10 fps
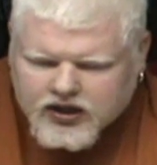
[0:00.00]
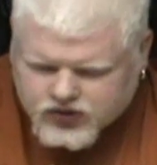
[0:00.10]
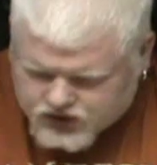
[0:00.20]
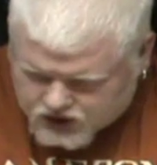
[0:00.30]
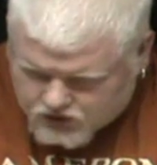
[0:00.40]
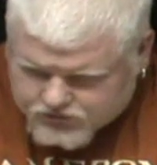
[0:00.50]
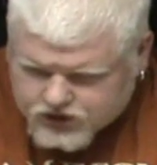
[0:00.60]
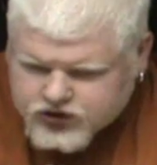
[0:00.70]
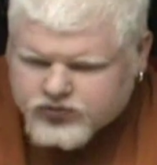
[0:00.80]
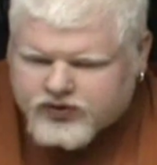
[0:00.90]
You can go for
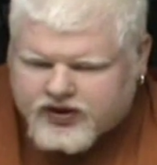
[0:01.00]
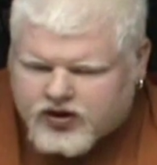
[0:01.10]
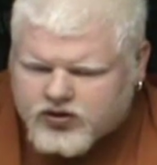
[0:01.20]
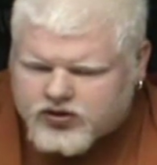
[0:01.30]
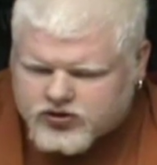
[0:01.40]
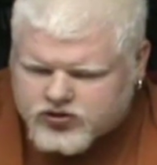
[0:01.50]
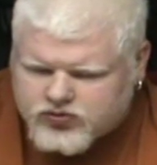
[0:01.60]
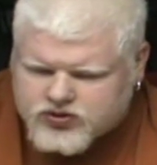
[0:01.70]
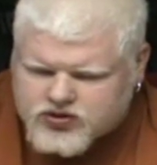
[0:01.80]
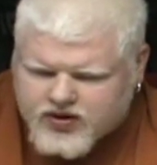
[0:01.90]
a tour there.
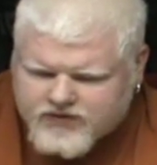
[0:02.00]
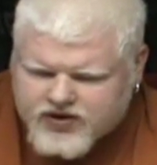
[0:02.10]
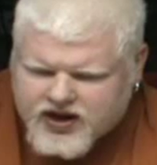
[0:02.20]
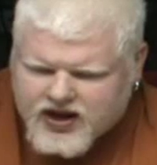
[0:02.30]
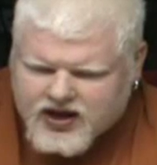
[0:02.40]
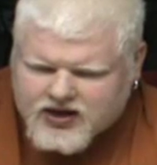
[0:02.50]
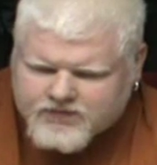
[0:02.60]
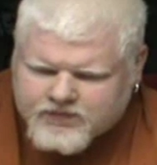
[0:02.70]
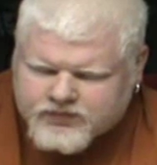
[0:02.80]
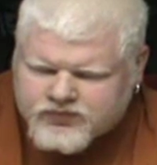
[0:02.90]
Tours are every day.
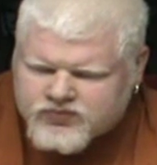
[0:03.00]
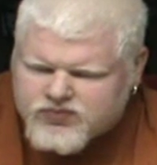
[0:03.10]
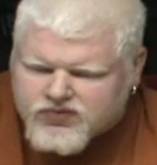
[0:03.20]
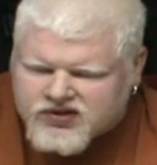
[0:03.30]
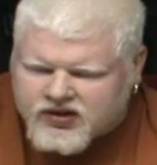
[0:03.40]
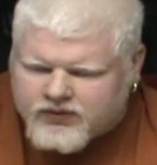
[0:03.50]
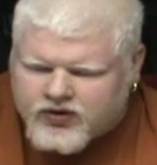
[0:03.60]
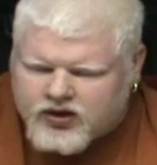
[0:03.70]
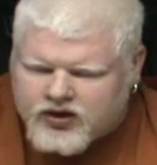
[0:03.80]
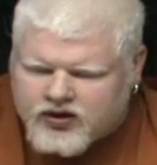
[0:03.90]
They
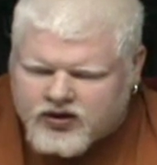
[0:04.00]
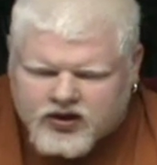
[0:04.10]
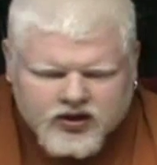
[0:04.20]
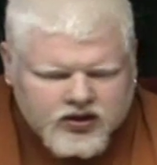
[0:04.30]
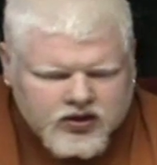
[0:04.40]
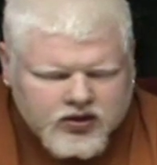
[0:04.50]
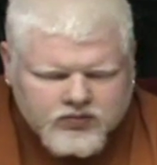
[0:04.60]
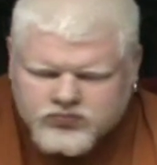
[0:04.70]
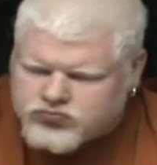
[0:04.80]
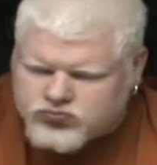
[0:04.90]
run
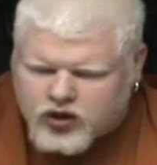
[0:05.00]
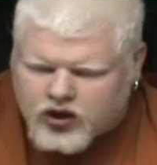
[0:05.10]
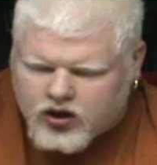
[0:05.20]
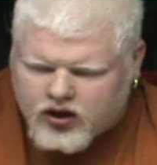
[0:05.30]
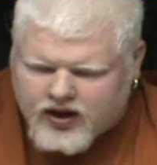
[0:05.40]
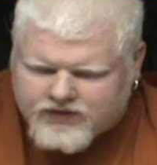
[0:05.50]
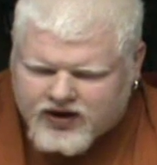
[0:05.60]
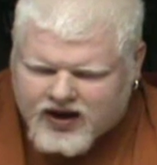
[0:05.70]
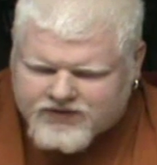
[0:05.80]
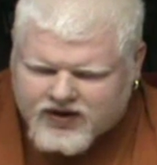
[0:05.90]

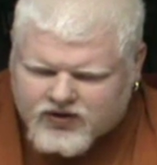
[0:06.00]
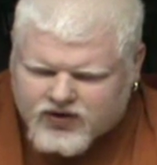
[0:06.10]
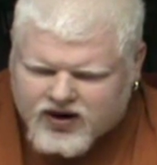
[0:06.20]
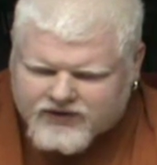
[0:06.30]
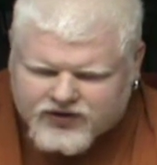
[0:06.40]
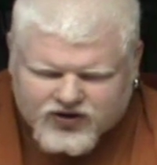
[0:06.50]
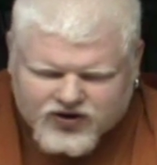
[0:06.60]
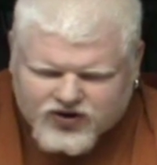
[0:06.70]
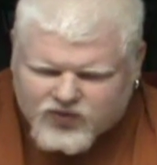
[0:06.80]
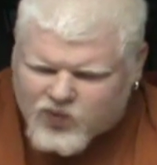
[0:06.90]
every half hour
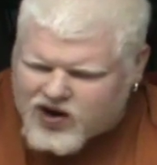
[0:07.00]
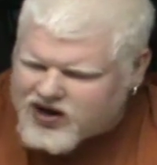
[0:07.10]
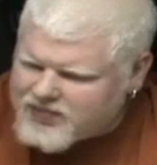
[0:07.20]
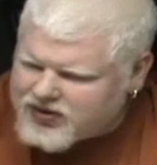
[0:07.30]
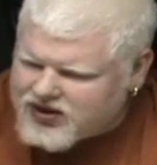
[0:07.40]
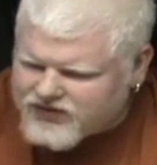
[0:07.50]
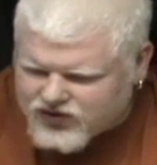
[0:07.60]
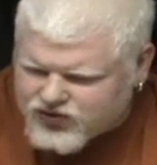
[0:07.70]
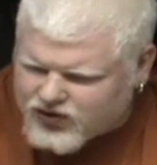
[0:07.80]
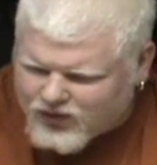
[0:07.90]
after one, I believe,
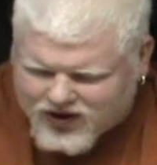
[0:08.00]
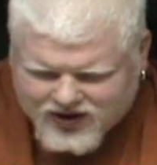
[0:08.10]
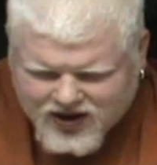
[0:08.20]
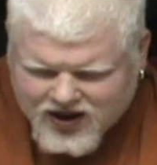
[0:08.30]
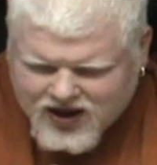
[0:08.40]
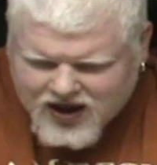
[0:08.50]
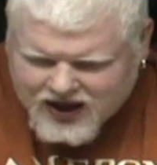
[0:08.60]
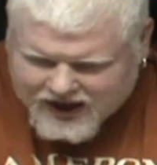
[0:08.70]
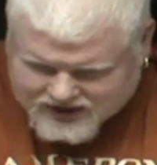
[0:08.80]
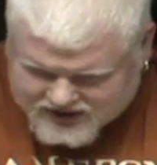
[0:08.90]
noon or one.
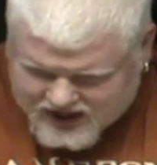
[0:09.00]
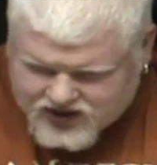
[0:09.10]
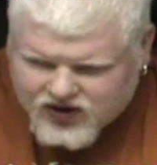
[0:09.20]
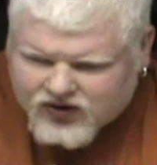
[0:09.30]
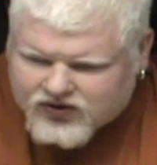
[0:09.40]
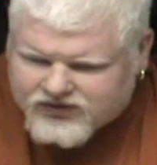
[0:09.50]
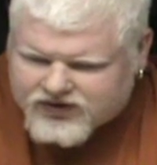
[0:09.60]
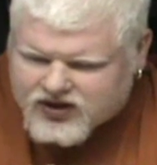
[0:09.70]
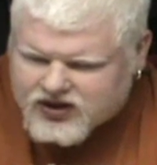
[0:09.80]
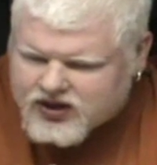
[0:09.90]
It's a $10
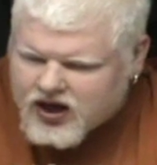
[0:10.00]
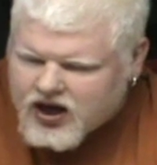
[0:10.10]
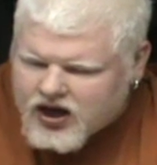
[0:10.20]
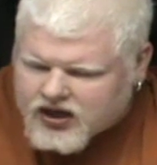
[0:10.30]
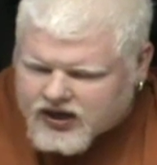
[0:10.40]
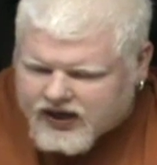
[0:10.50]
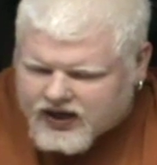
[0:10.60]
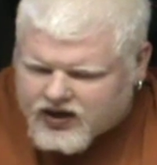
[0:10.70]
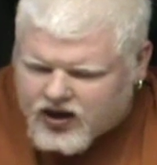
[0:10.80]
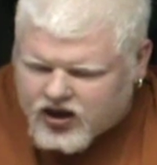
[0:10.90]
fee. You
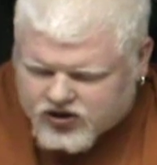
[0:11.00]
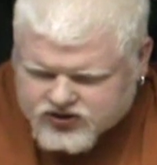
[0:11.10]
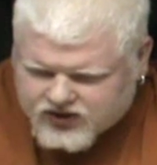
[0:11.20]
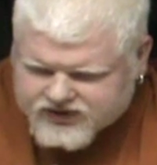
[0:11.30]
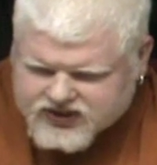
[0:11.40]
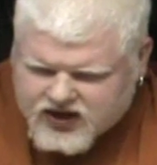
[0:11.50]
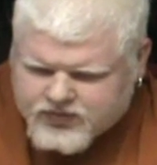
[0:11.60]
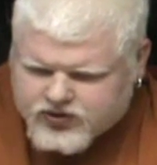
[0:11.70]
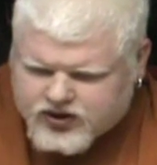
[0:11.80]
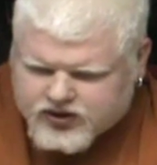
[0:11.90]
get yourself a
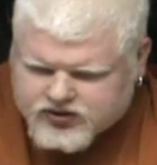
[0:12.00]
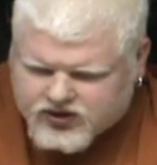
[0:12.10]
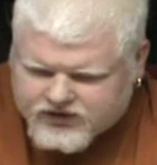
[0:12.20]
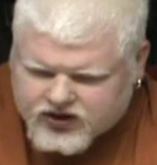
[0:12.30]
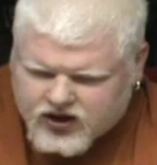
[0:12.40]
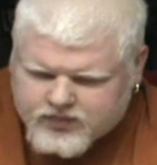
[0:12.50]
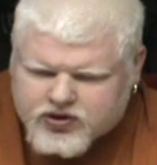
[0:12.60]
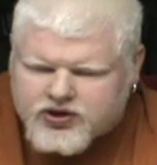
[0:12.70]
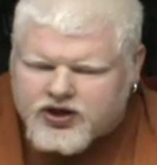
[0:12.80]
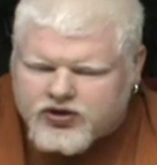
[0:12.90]
sample, you get yourself a cup,
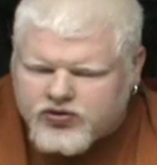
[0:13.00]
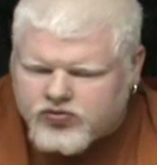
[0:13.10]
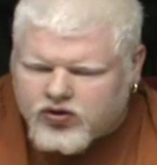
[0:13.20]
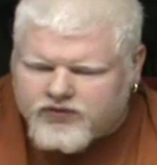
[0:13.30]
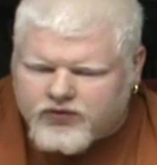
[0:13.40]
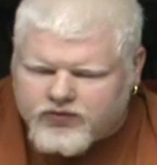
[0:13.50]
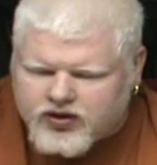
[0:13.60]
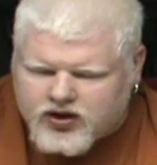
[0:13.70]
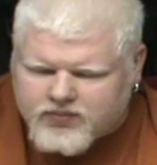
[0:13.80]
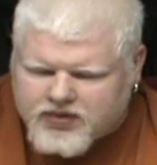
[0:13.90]
and you get a tour of a
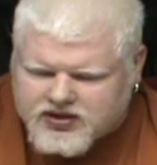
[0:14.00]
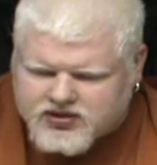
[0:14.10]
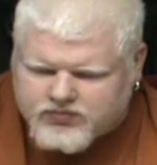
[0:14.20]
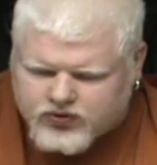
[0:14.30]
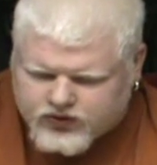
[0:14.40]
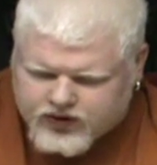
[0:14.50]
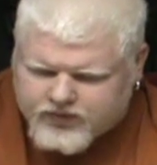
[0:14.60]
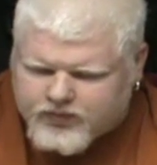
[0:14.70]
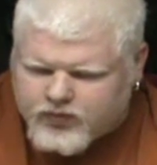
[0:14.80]
really amazing brewery.